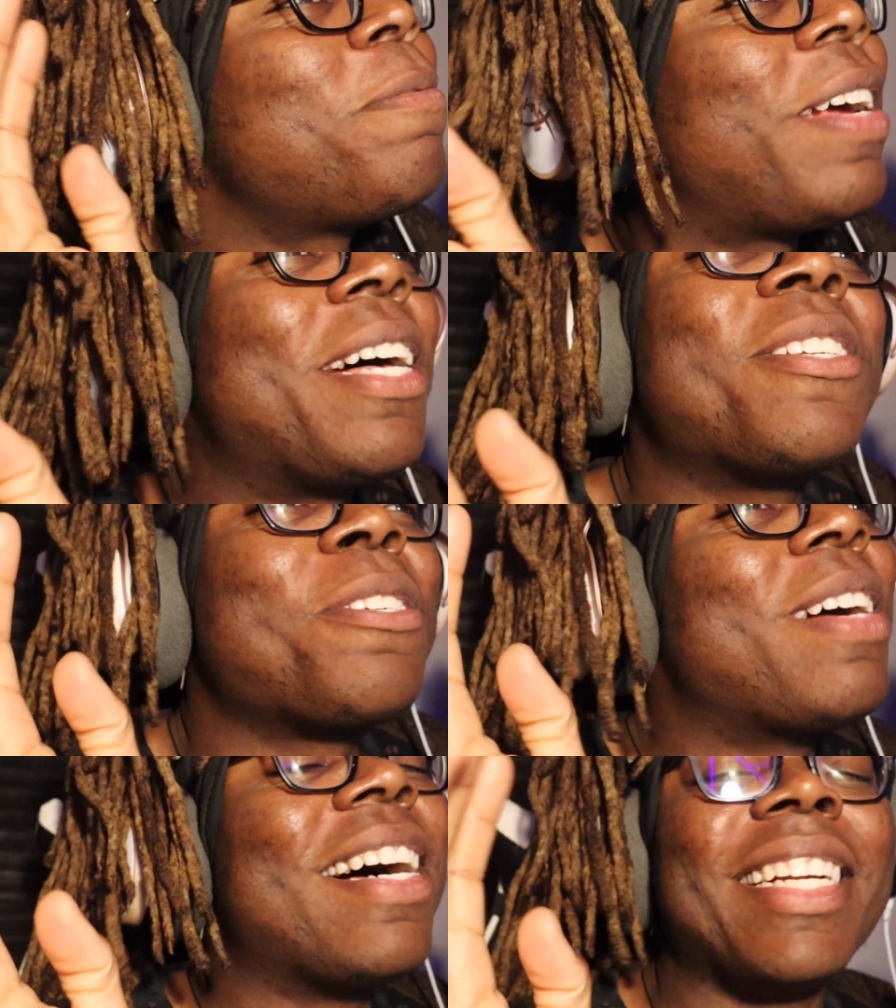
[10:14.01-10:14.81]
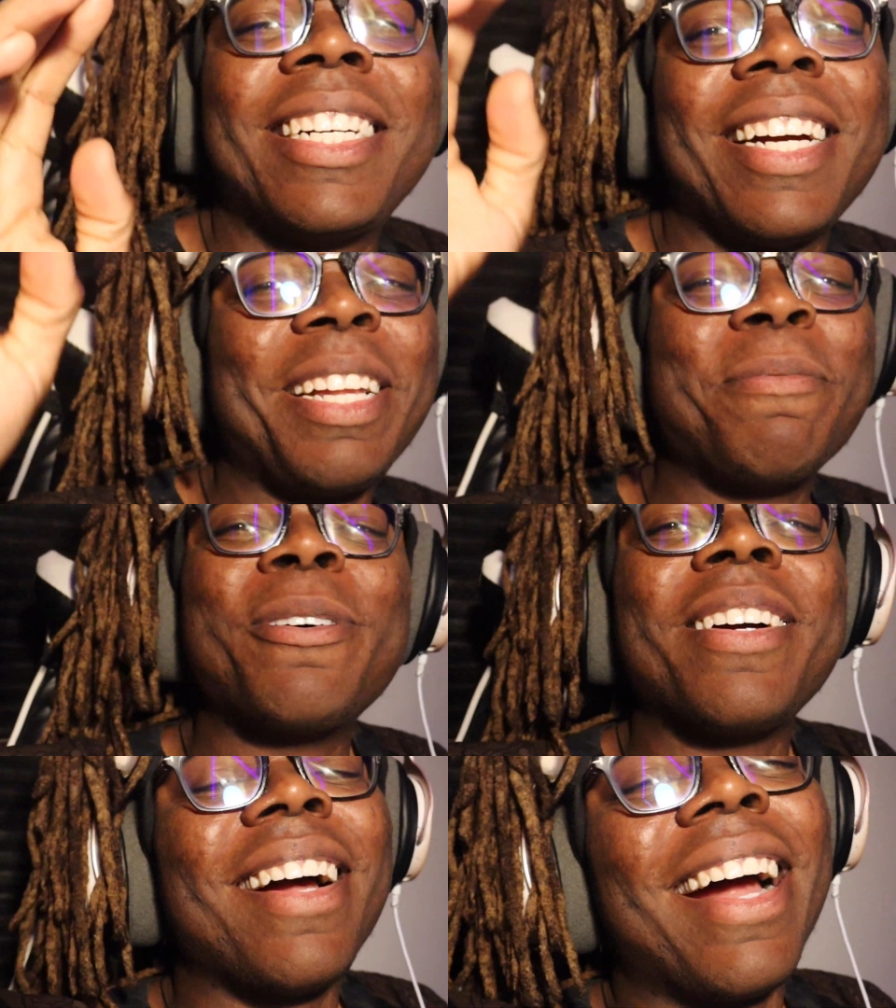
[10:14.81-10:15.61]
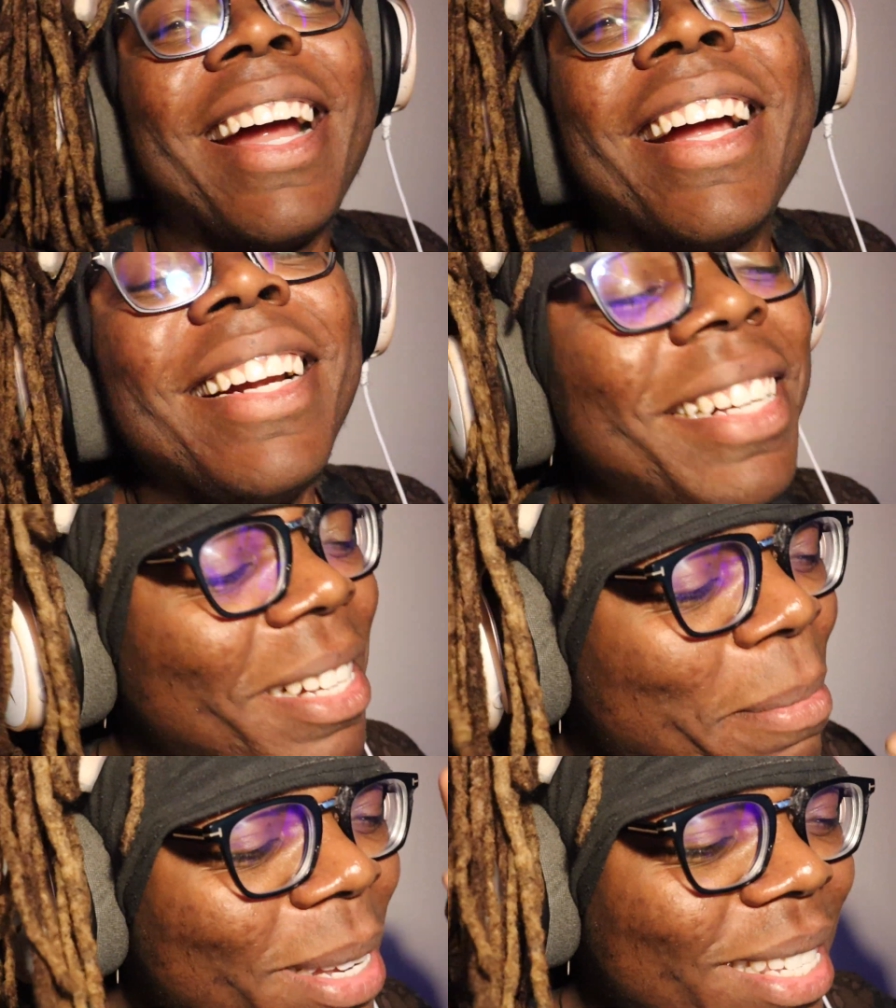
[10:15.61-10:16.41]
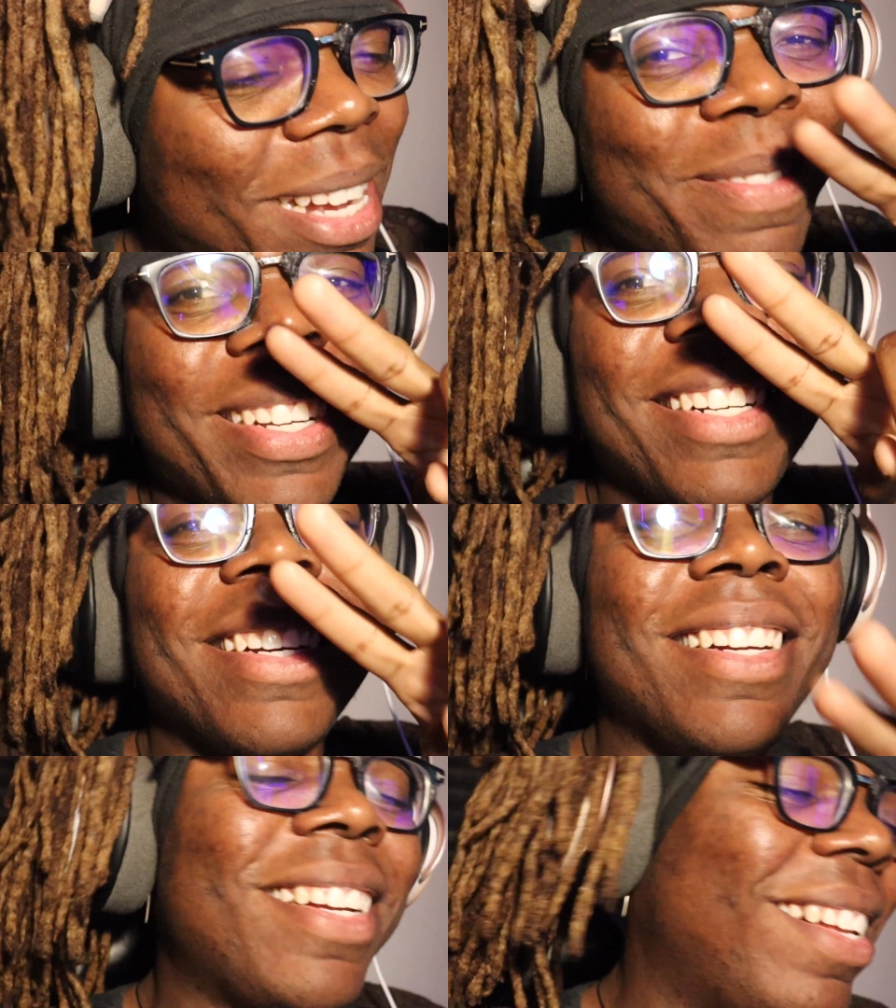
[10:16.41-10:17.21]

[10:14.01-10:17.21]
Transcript: veils around here anymore. All right, peace out, man.